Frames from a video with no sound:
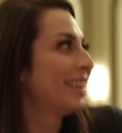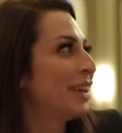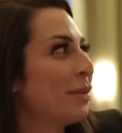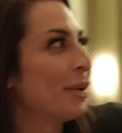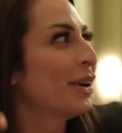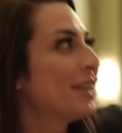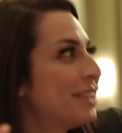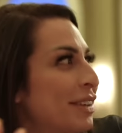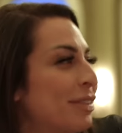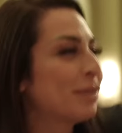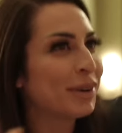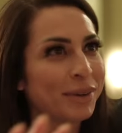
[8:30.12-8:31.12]
It
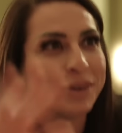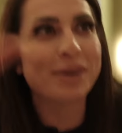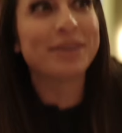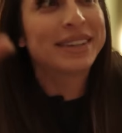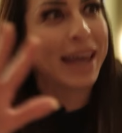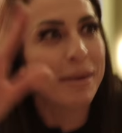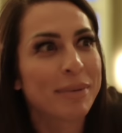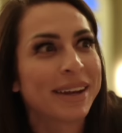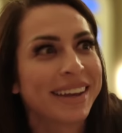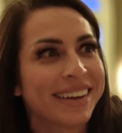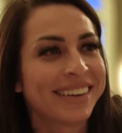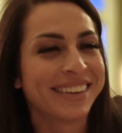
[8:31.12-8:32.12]
works even when you know it's
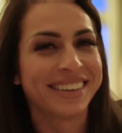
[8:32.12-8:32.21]
happening.